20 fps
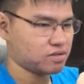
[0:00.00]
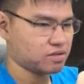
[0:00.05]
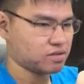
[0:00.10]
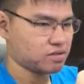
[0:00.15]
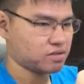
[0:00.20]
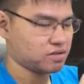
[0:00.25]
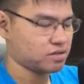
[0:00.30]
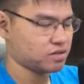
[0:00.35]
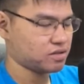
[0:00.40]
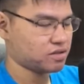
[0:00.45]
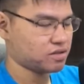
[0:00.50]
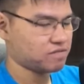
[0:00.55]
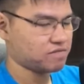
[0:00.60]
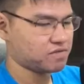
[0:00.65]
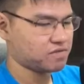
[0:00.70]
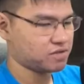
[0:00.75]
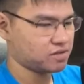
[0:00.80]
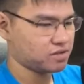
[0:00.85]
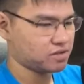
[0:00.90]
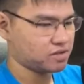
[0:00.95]
doesn't have
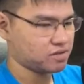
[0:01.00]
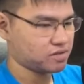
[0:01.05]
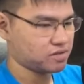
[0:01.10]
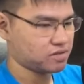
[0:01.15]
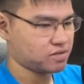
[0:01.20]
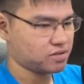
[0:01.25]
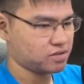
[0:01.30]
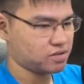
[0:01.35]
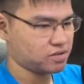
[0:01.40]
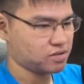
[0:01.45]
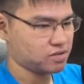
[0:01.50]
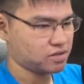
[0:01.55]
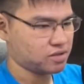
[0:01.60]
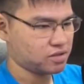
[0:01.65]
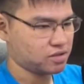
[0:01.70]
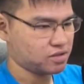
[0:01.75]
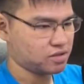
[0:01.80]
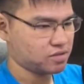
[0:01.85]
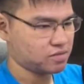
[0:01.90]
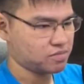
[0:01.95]
wrist alright
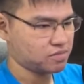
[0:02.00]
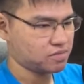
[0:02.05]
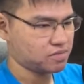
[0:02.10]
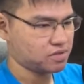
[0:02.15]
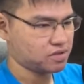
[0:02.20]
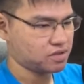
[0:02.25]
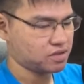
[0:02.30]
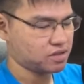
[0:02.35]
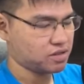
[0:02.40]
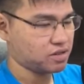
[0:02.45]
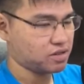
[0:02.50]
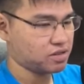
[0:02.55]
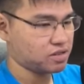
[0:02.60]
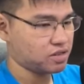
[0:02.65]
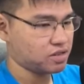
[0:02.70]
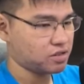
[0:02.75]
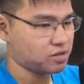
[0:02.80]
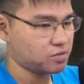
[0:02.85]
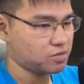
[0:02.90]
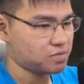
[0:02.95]
um, as
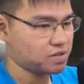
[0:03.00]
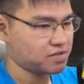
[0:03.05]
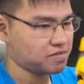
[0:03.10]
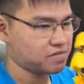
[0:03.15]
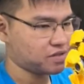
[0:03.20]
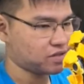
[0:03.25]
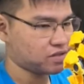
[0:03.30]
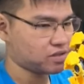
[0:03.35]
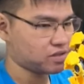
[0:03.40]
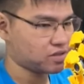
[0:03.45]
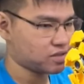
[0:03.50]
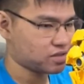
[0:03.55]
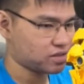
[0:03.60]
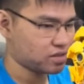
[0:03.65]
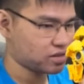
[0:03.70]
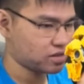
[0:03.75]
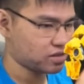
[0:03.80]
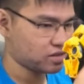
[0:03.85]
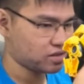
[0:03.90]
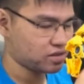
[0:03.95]
ankle pivot that's
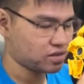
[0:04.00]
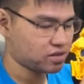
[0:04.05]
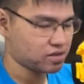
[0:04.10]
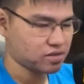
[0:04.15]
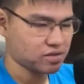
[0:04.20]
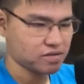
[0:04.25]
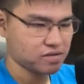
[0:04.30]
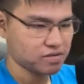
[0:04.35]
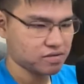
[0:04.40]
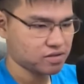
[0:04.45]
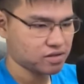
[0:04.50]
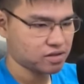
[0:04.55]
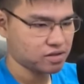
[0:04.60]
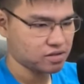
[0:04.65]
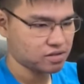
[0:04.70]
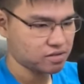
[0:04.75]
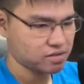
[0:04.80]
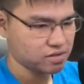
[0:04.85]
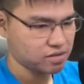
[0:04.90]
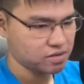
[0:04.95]
nice okay
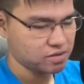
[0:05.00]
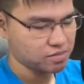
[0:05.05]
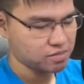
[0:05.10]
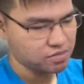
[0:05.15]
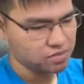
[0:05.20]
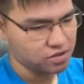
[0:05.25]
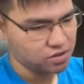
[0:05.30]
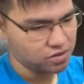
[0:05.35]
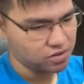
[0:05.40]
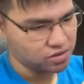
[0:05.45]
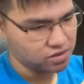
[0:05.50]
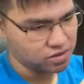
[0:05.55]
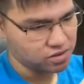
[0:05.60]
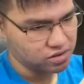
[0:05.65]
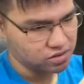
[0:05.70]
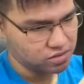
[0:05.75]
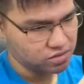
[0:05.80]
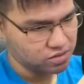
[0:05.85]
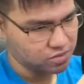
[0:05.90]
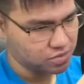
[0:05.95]
oh, okay
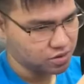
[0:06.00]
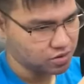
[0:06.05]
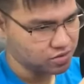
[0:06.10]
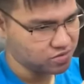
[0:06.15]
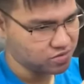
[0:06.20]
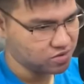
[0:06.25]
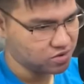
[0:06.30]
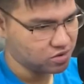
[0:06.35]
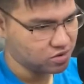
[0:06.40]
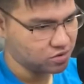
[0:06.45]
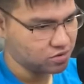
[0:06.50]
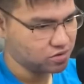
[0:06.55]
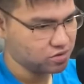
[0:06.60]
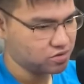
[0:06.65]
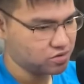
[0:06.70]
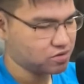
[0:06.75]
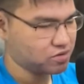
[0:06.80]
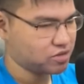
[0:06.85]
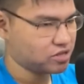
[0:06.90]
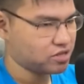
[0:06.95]
it's probably due to
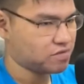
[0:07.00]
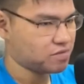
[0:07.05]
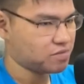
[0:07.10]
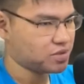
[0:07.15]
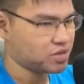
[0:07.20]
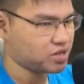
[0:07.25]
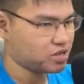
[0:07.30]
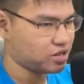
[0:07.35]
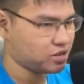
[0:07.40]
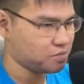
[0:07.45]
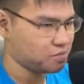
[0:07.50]
transformation